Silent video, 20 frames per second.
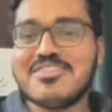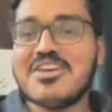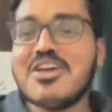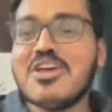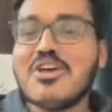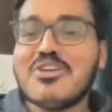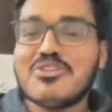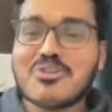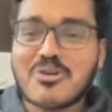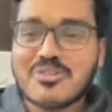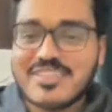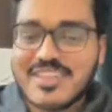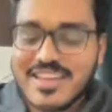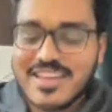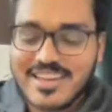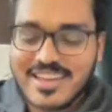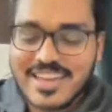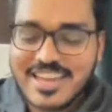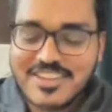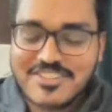So
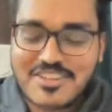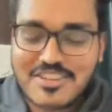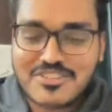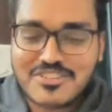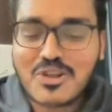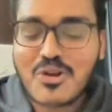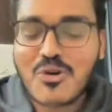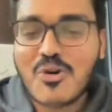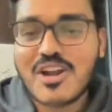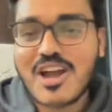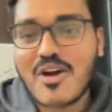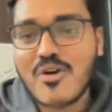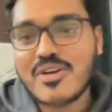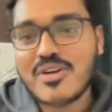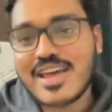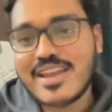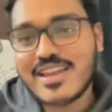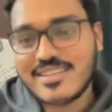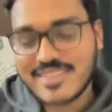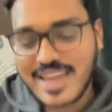he just throwed out an
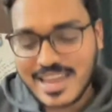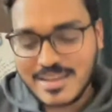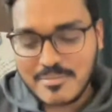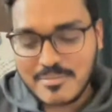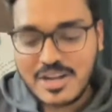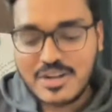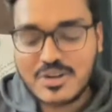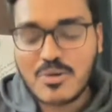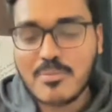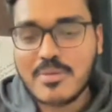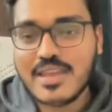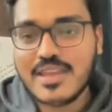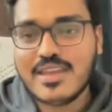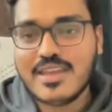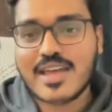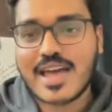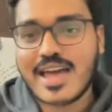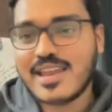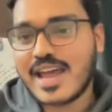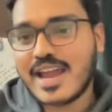assignment to me,
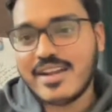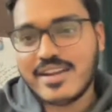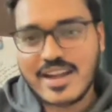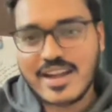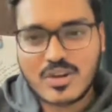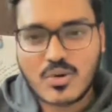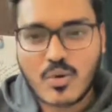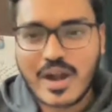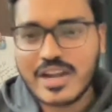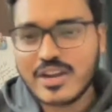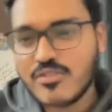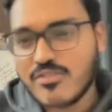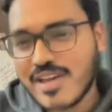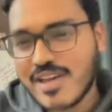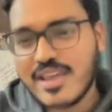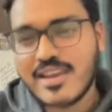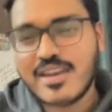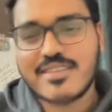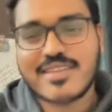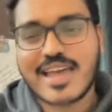and I did quite well in
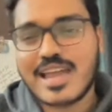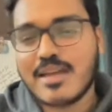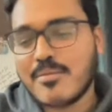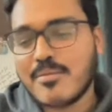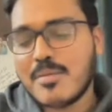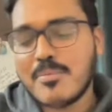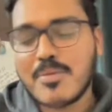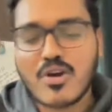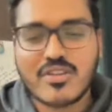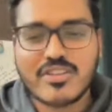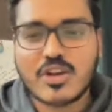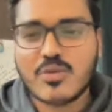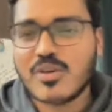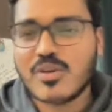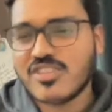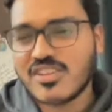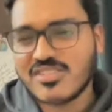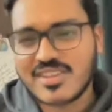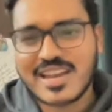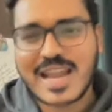assignment because it was
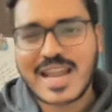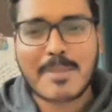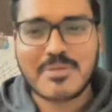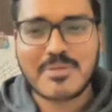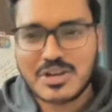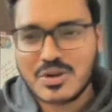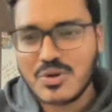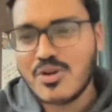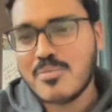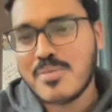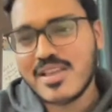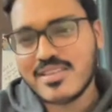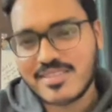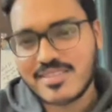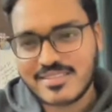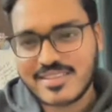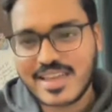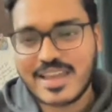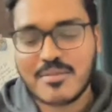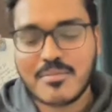just an aptitude based
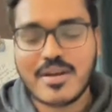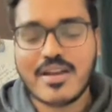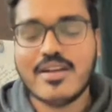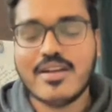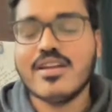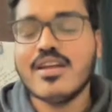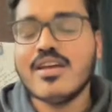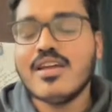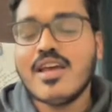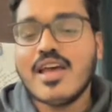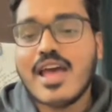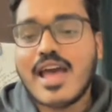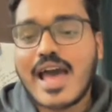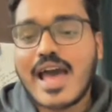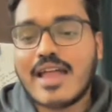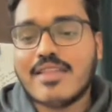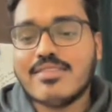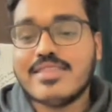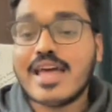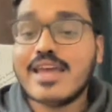assignment.
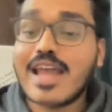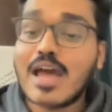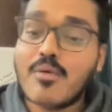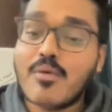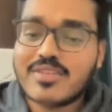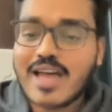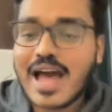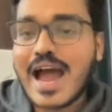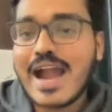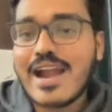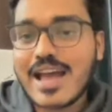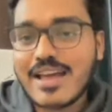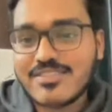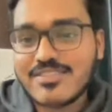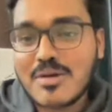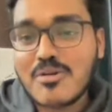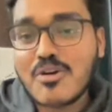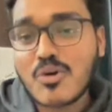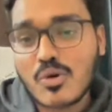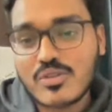And then I was had as a
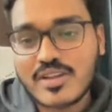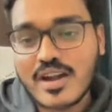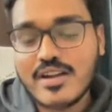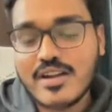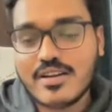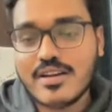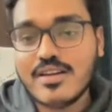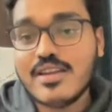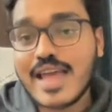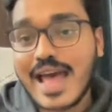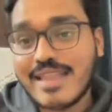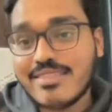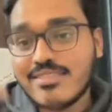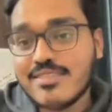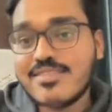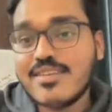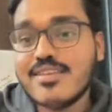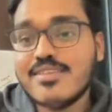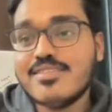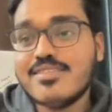growth intern, and this
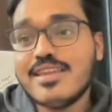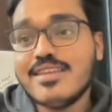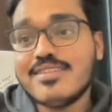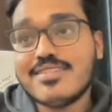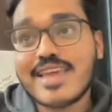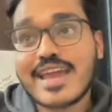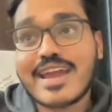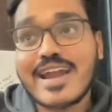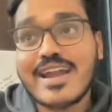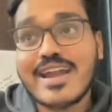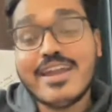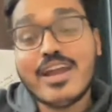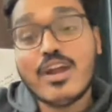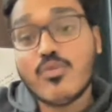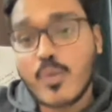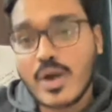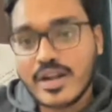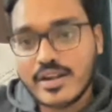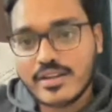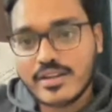is the second year
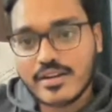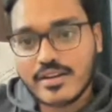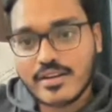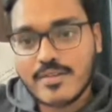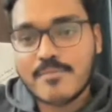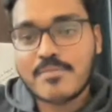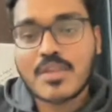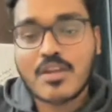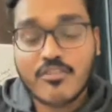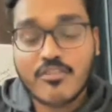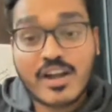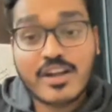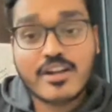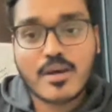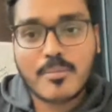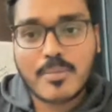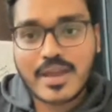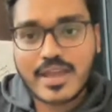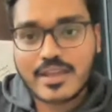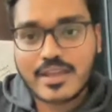winter
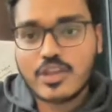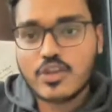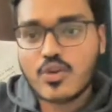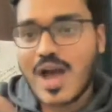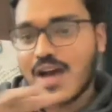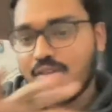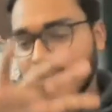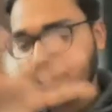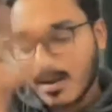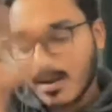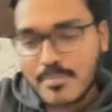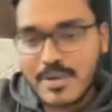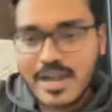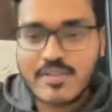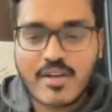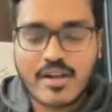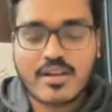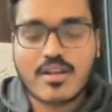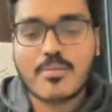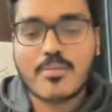break. You have a complete
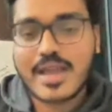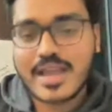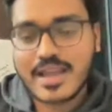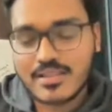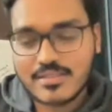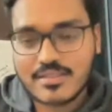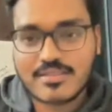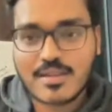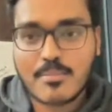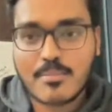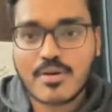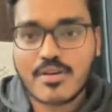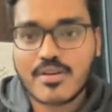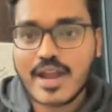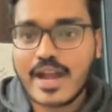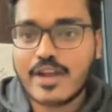winter break in December, right?